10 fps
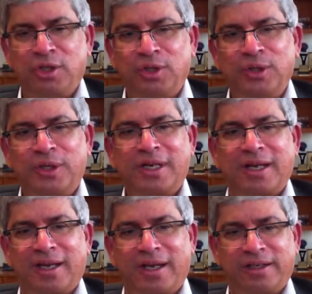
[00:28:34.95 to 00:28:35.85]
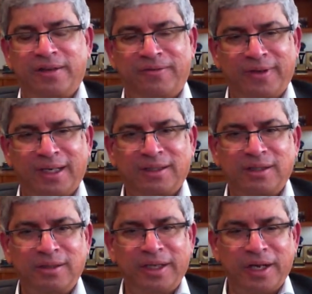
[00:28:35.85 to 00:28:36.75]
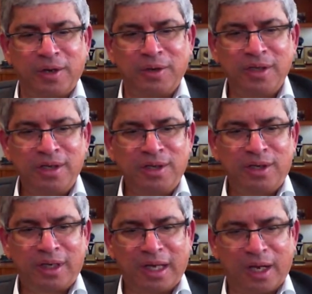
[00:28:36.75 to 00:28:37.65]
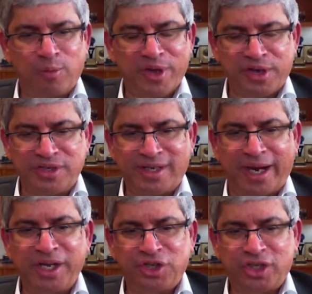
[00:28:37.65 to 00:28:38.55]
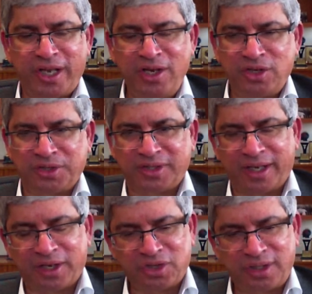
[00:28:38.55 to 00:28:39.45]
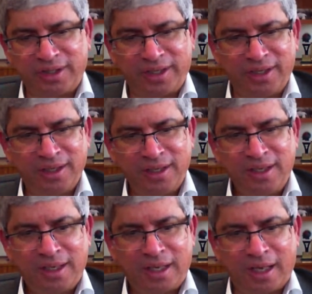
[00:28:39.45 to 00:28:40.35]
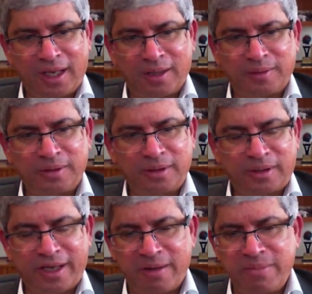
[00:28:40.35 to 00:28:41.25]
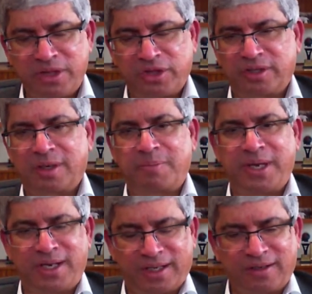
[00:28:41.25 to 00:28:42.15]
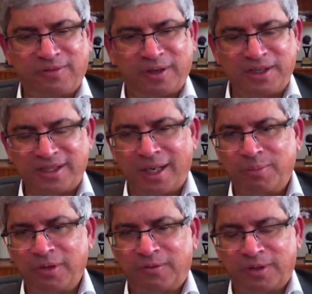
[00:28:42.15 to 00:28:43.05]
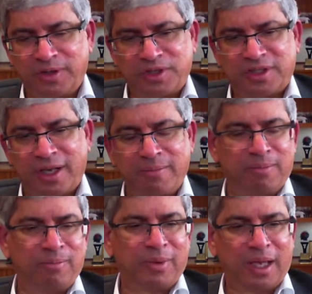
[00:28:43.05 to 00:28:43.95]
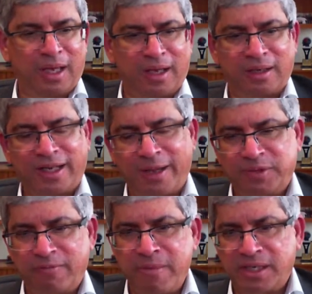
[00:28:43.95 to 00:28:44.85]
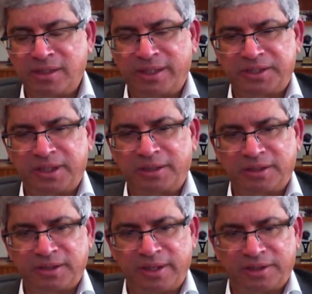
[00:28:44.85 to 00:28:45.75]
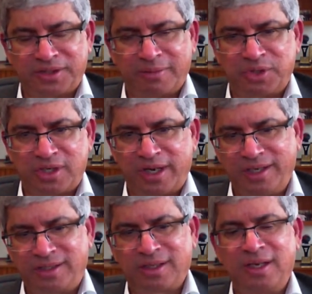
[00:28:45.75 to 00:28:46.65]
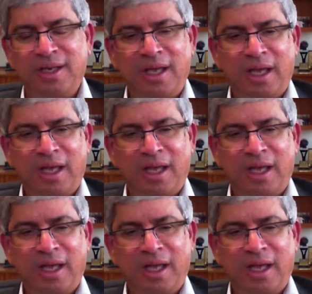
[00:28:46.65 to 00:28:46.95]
now to look at, in fact, whether diet changes actually uh, can be therapeutic. For example, for some types of mental disorders, and there are some studies